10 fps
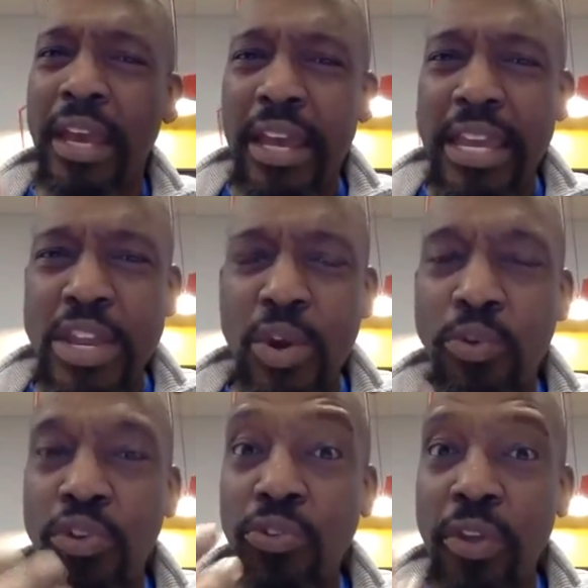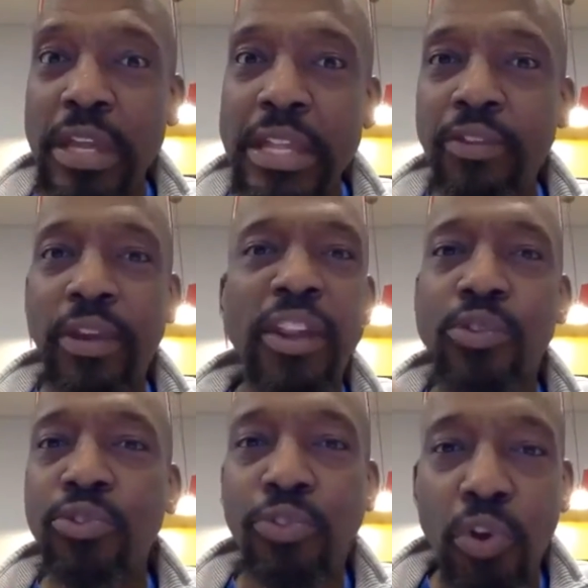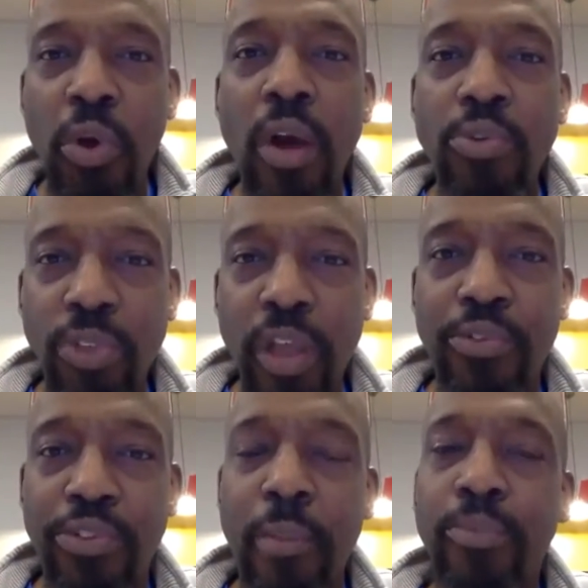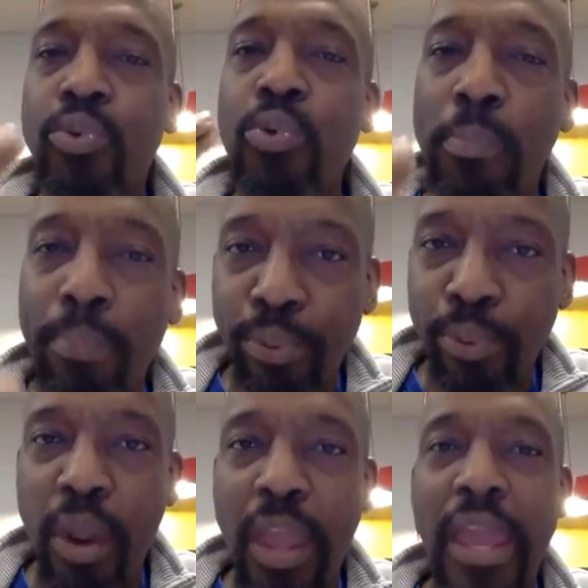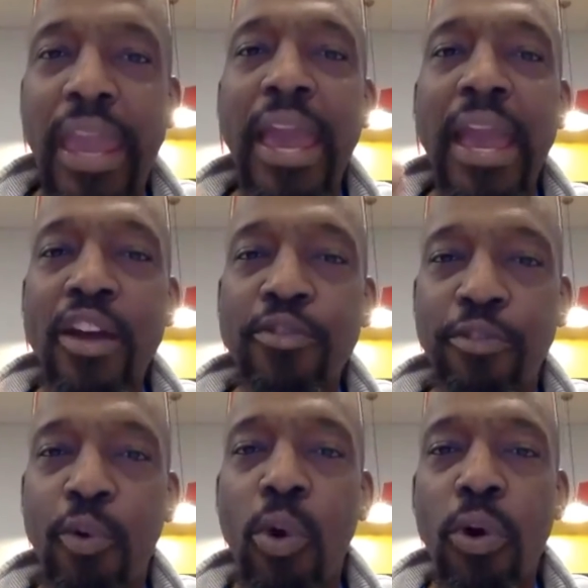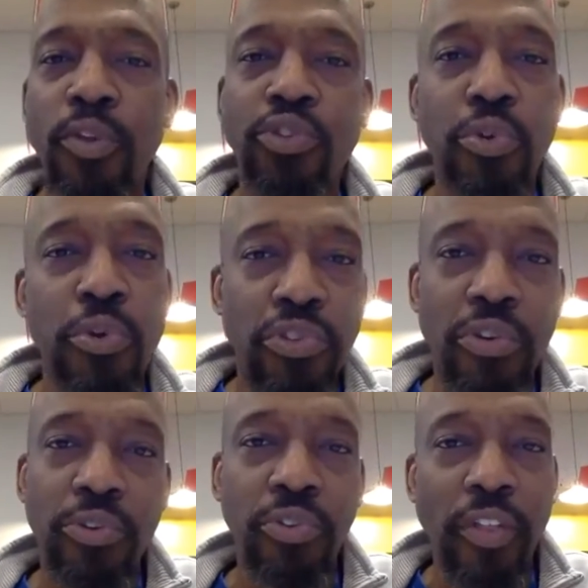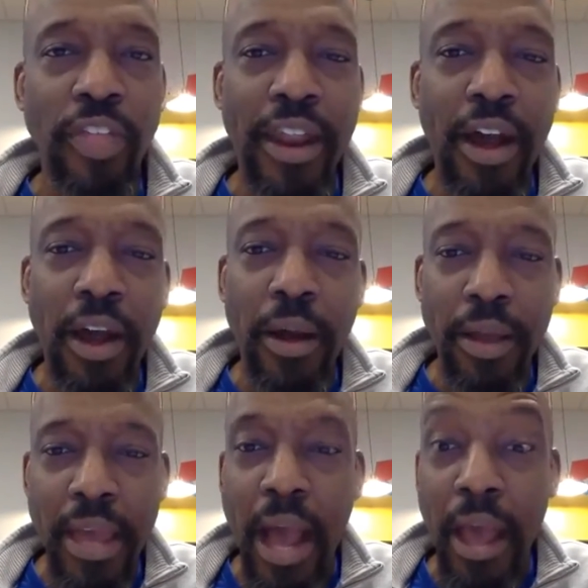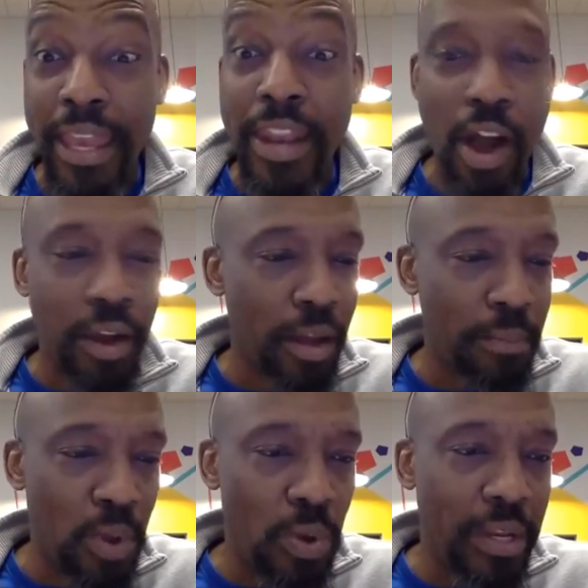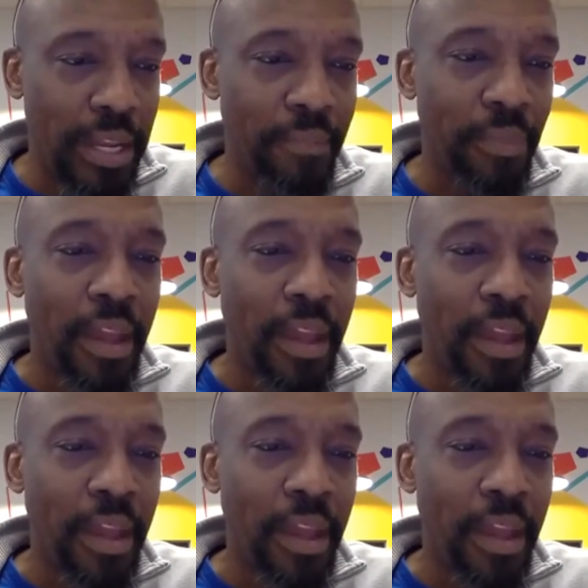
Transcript: you know, just kind of stir ourselves up to pray for the churches that are in our community.